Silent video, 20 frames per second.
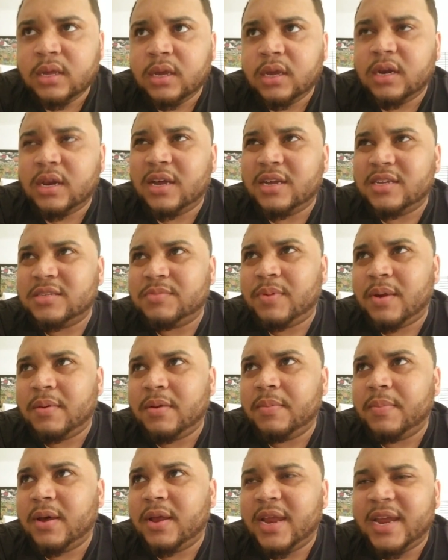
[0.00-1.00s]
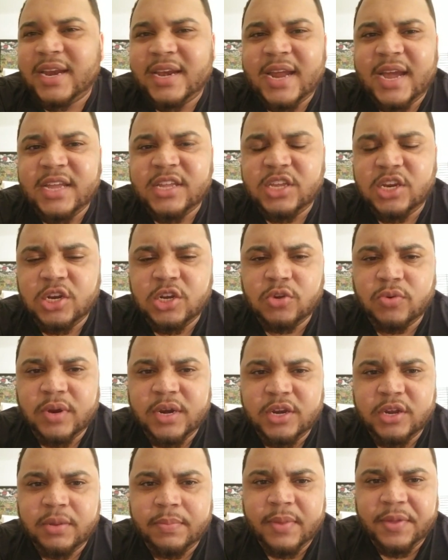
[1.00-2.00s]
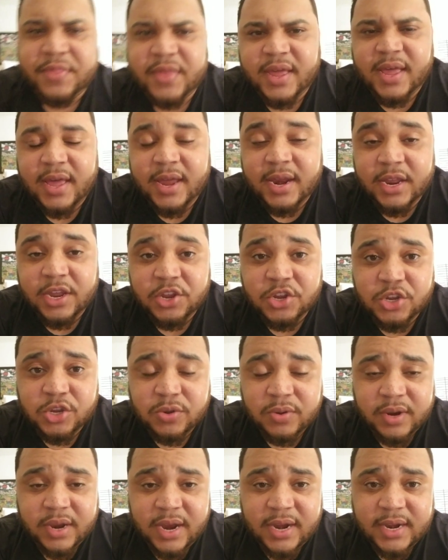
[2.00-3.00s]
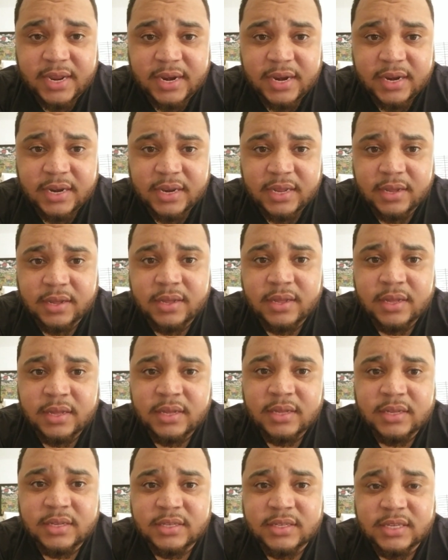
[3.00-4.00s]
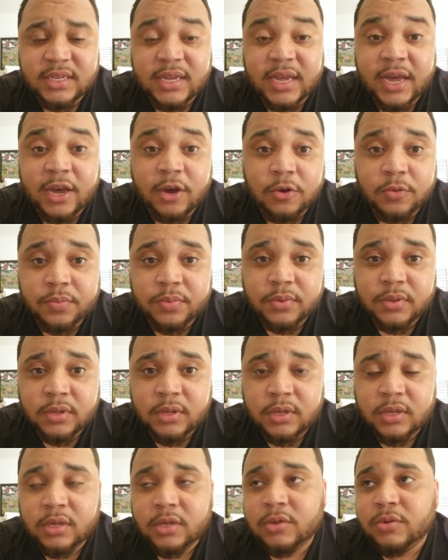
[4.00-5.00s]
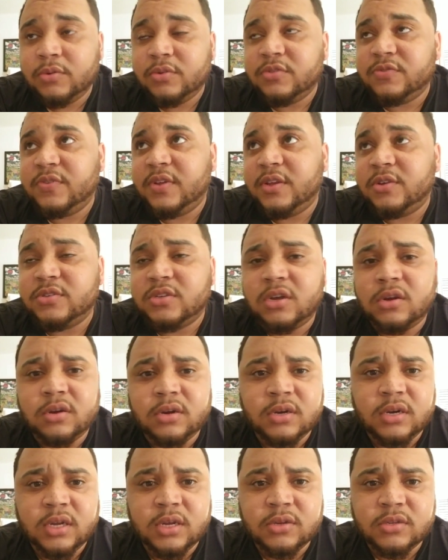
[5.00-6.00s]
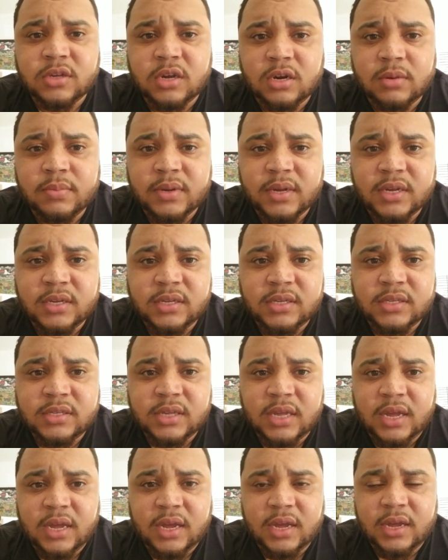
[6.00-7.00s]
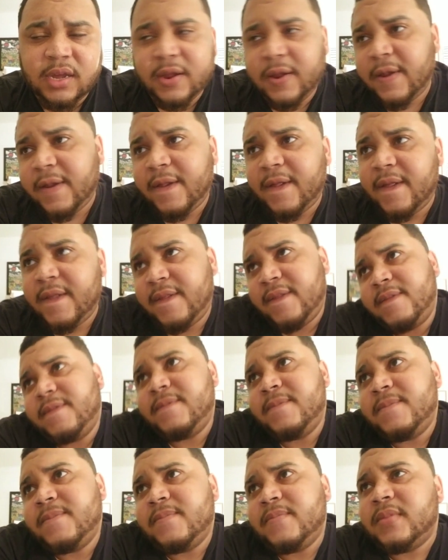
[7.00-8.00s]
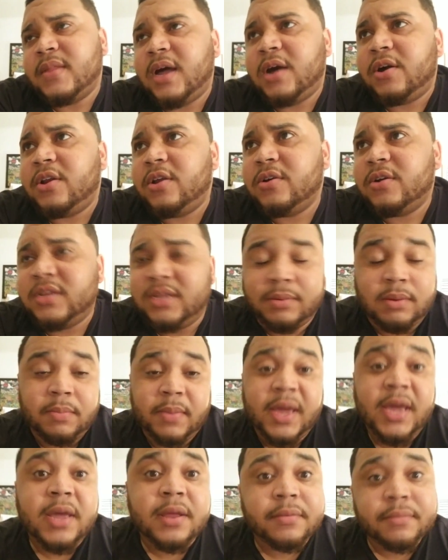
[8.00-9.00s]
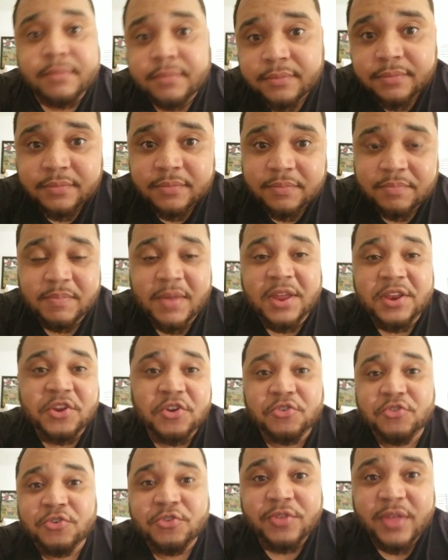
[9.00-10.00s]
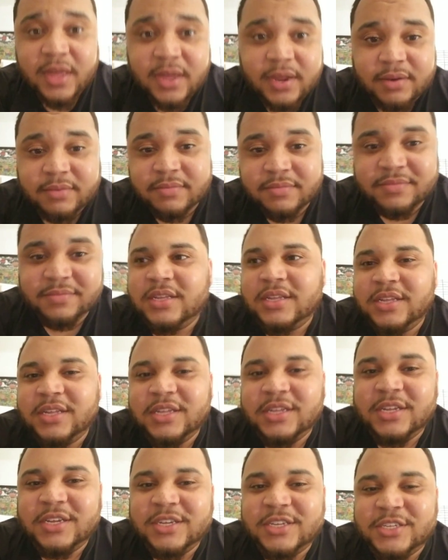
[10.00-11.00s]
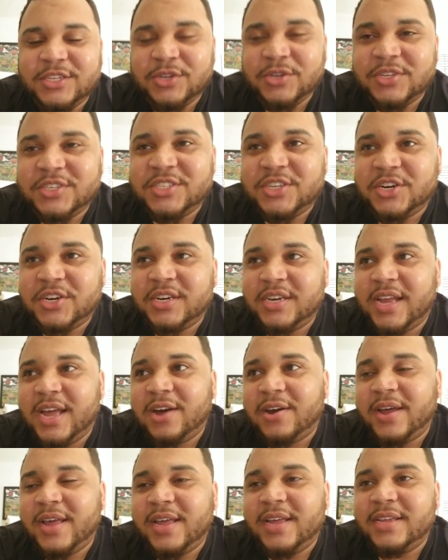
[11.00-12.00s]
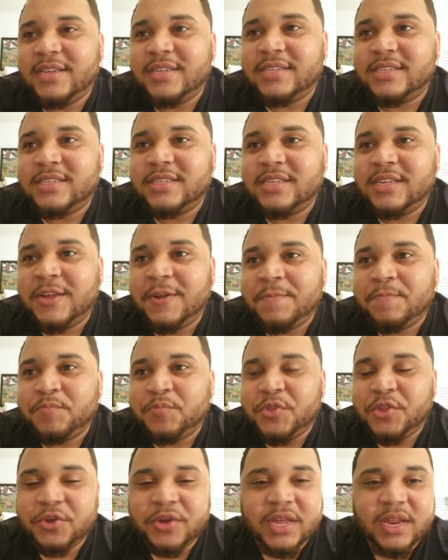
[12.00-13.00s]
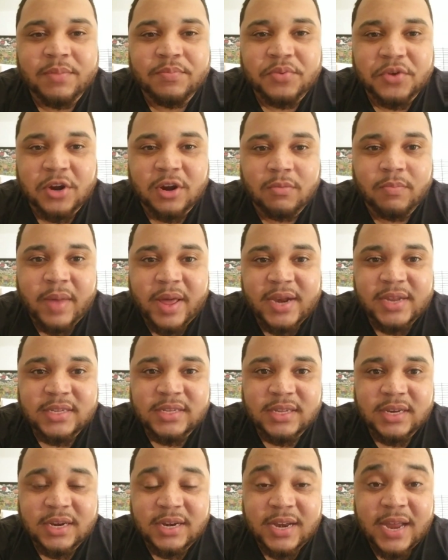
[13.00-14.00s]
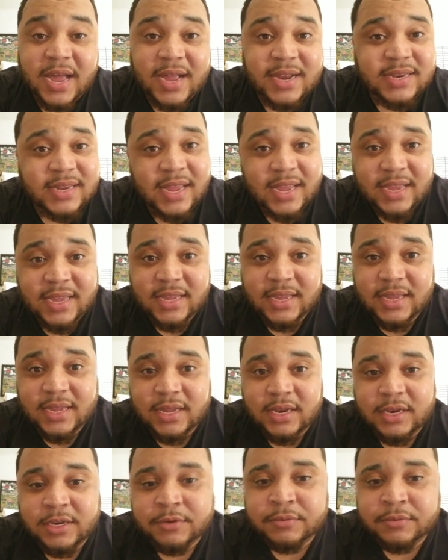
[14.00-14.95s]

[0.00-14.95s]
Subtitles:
I was probably about 19 or 20, to admit that I had an issue and I needed to seek help, it was hard. It was hard because, I don't know, because I'm a man. Men don't do that. So it started out as, getting put on medicine and not taking it,